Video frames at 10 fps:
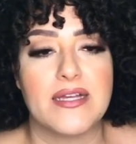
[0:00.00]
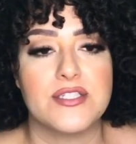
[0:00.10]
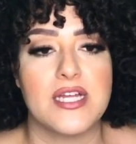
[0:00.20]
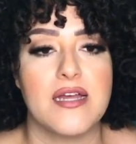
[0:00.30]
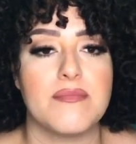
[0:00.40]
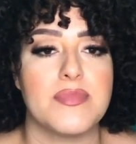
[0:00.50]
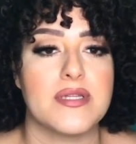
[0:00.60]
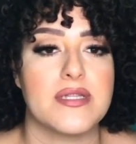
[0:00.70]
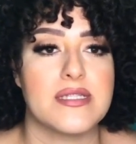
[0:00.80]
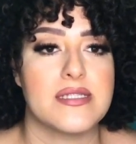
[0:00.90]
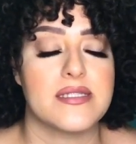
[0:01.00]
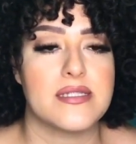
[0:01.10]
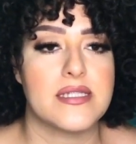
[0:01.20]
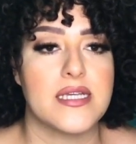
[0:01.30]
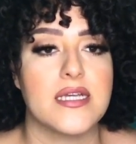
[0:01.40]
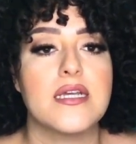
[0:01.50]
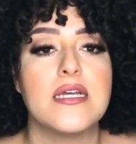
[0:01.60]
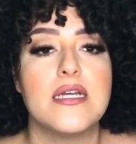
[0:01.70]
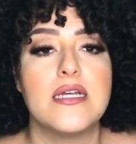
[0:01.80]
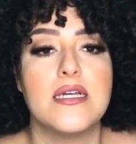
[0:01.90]
that, but
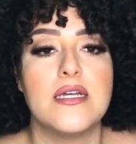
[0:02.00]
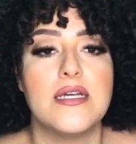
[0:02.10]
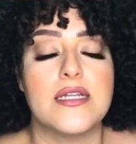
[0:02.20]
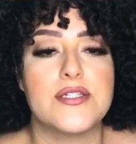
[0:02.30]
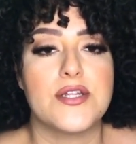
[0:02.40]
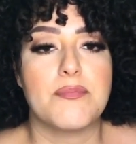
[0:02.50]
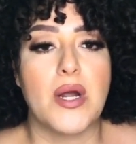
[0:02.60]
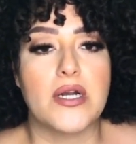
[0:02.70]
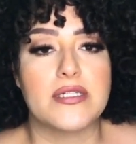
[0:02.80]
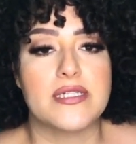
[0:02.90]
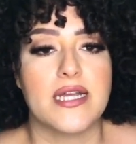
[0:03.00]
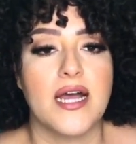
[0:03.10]
these are the parts that come